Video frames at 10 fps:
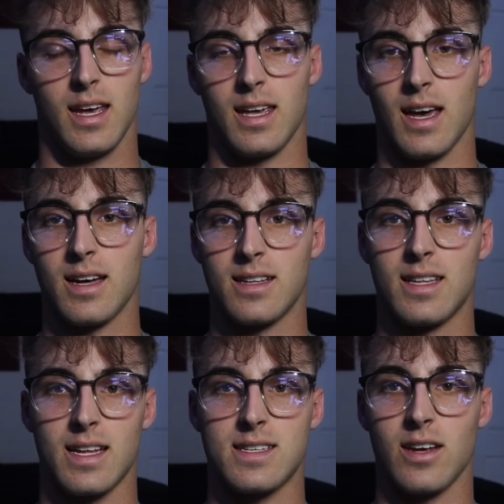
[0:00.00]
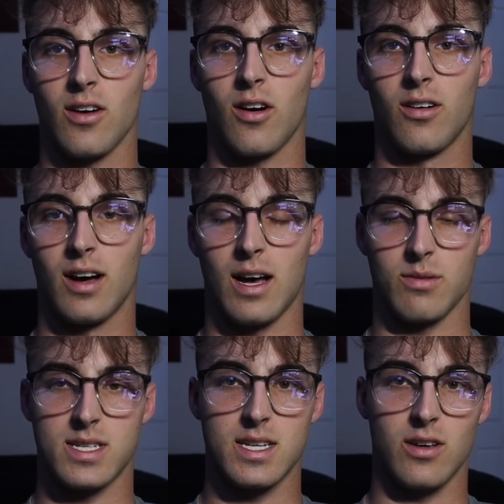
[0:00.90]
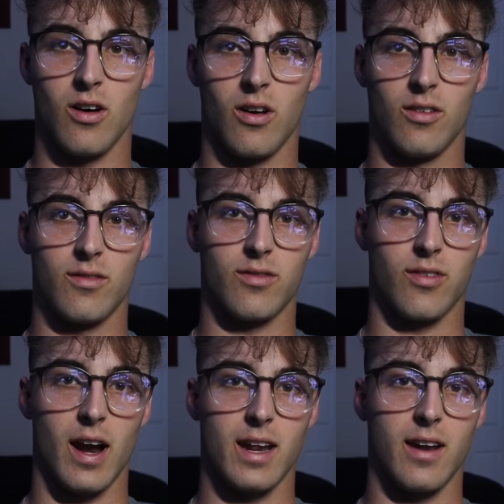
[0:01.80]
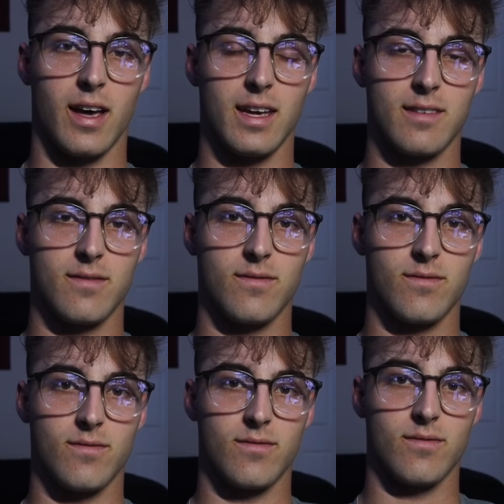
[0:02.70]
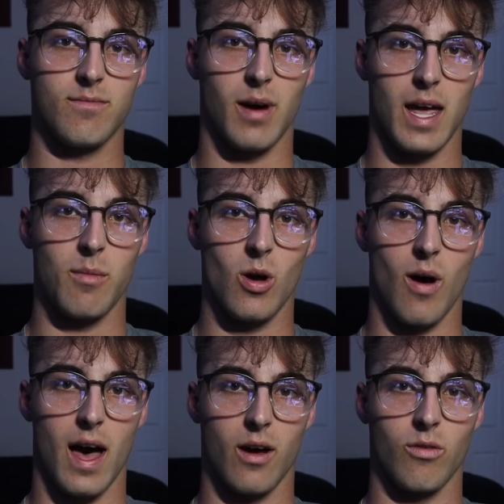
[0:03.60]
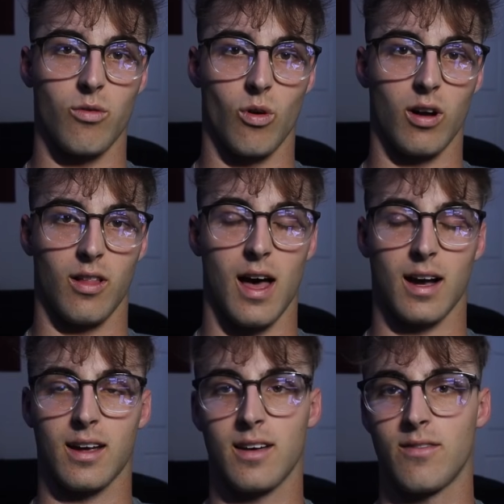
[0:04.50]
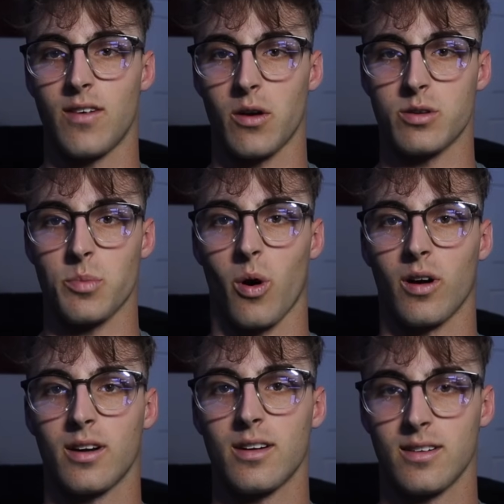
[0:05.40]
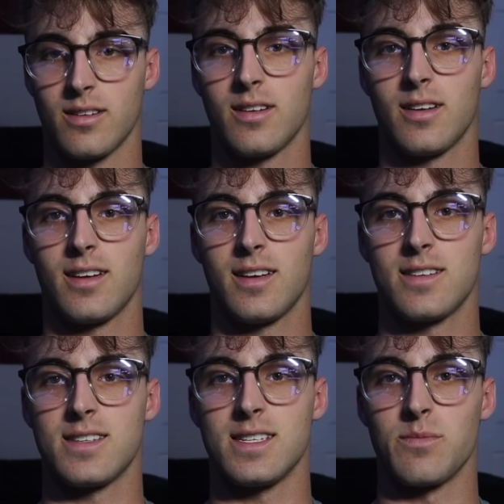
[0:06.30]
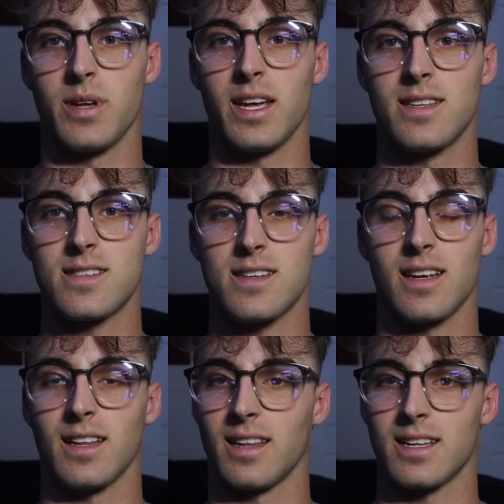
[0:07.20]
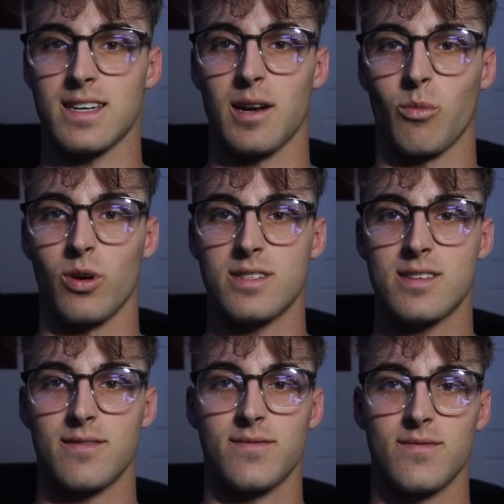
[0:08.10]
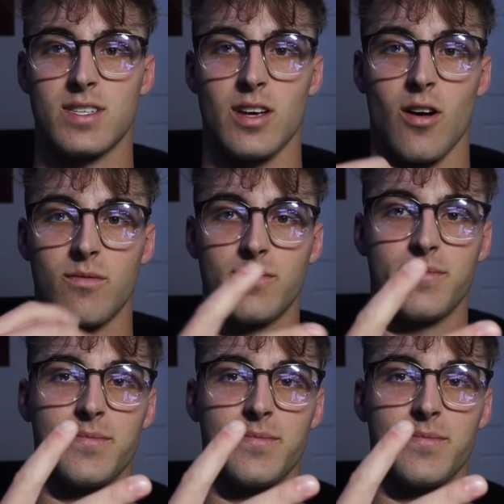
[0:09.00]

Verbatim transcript: yeah, that's it, y'all. I will see y'all Friday night, Miami, Ohio, 4 o'clock, Founders Park. Season begins. Let's get it, boys. See y'all.